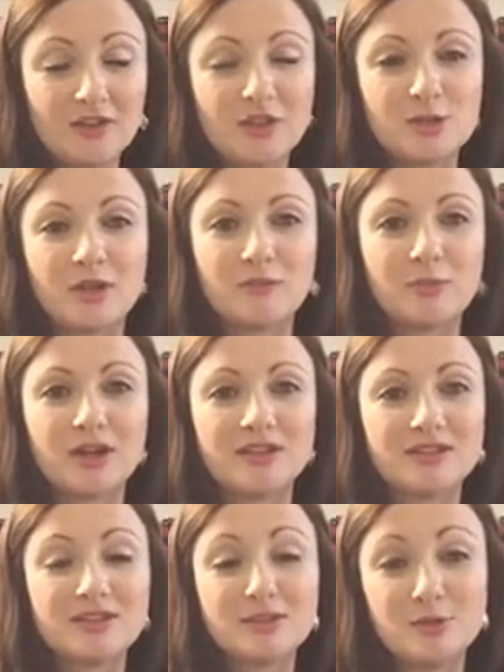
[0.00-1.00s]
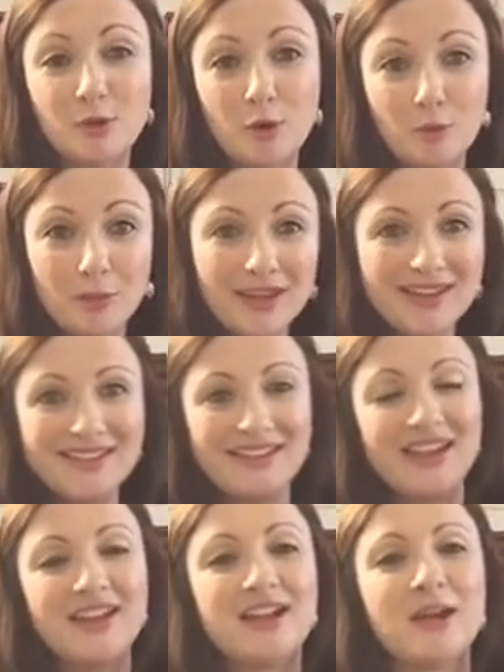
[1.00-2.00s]
They do have presents to open.
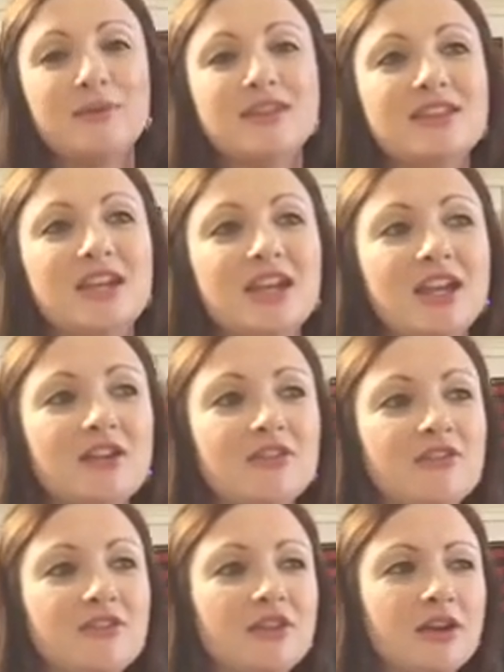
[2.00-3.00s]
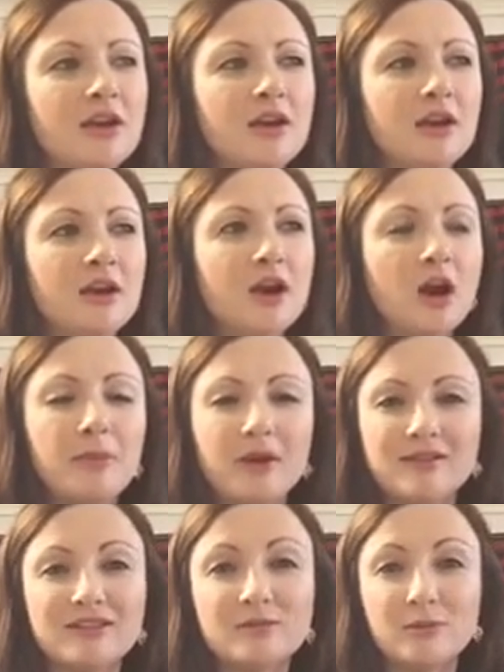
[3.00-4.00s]
And I would say if our
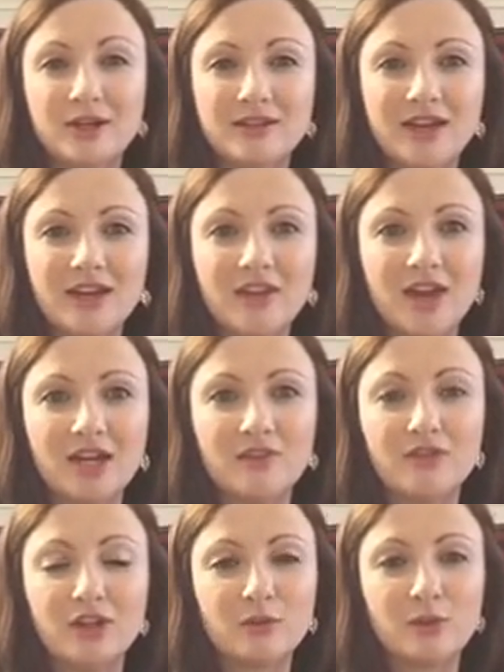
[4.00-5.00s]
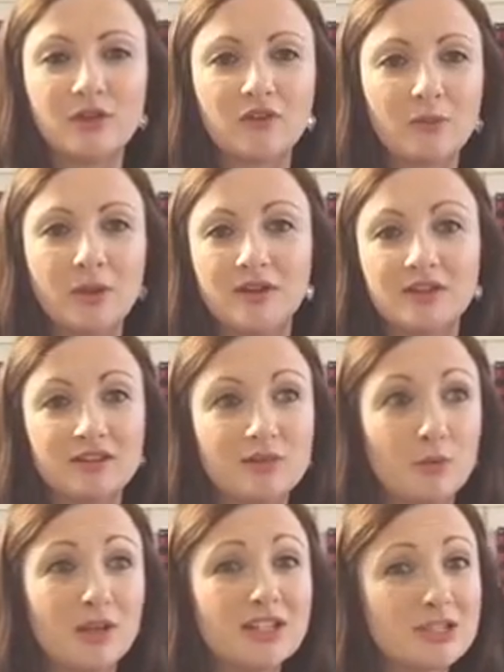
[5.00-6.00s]
parents weren't like that, if neither one of our parents
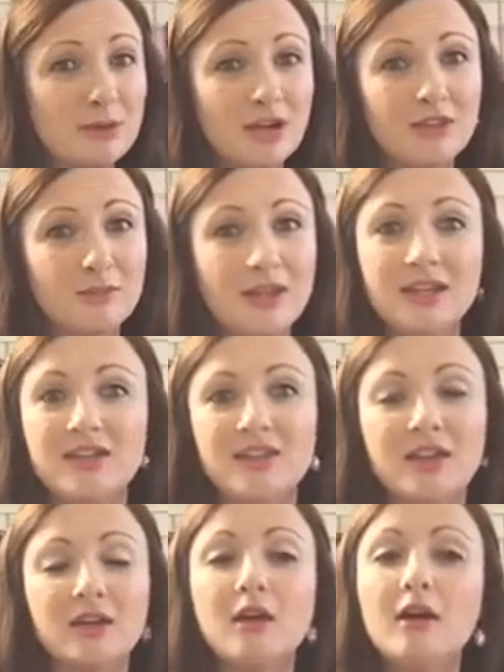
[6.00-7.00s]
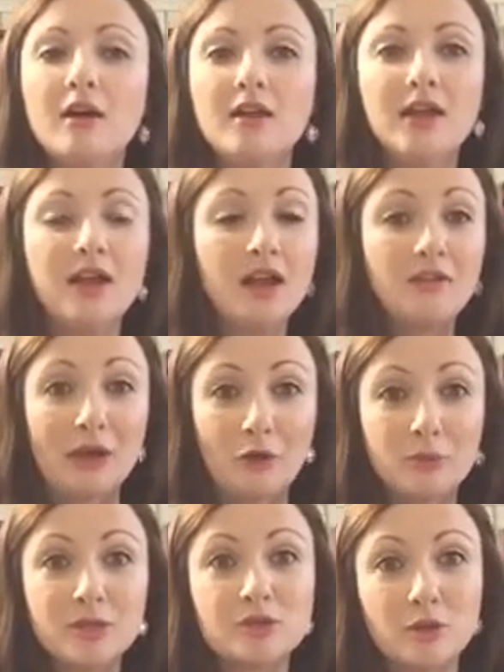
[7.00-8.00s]
wanted to buy them anything at all, that
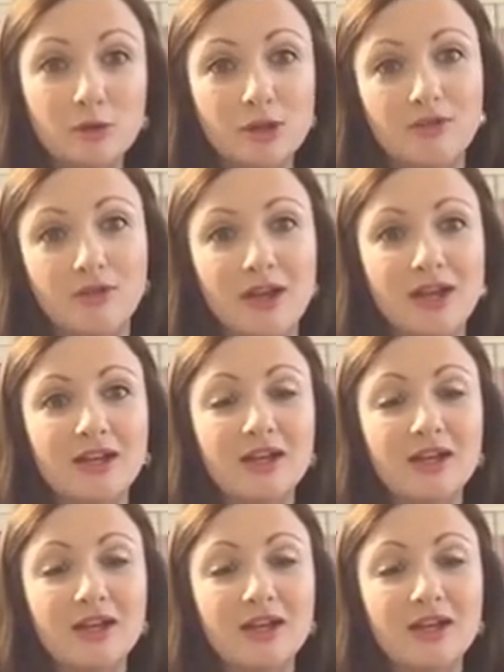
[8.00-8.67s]
would be totally fine.